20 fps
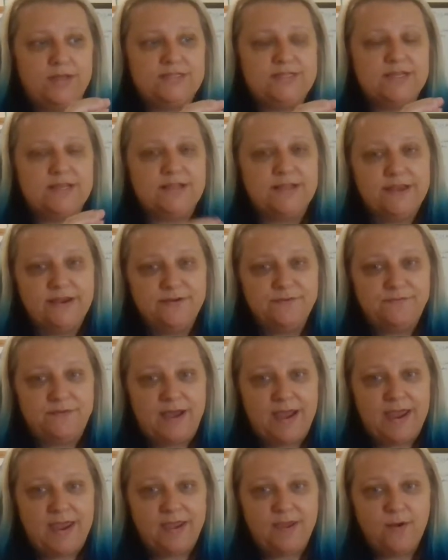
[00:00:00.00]

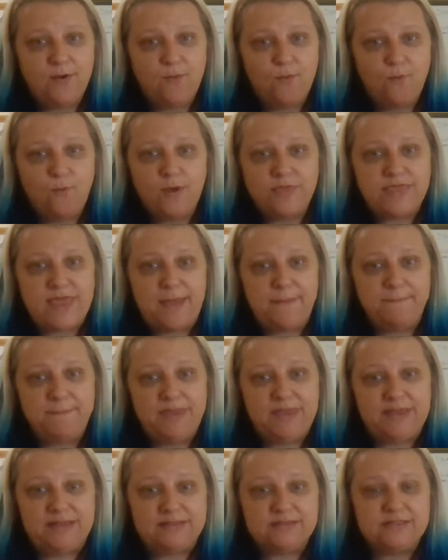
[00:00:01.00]
clarify what that
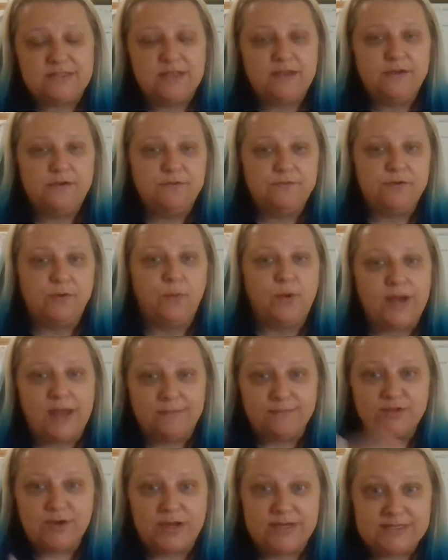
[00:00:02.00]
means for what
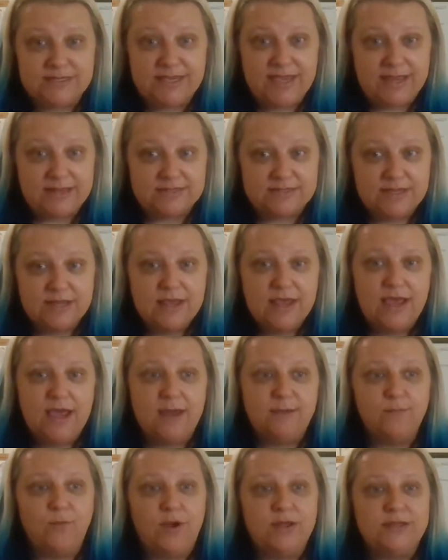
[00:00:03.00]
I'm trying to get.
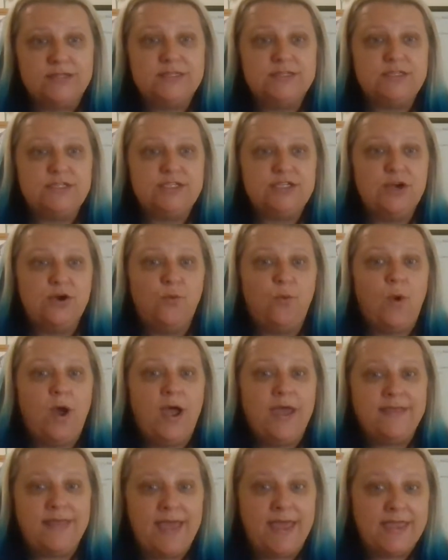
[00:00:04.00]
I want to show
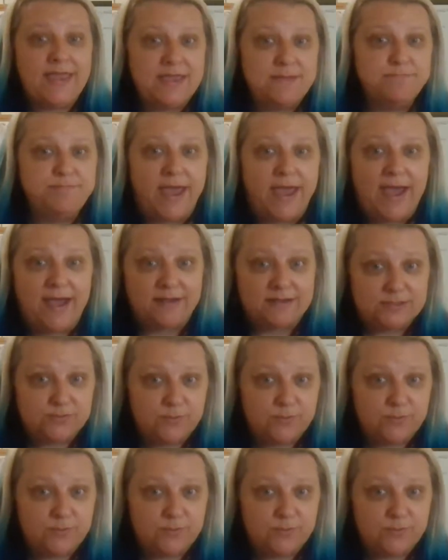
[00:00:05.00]
why that impacts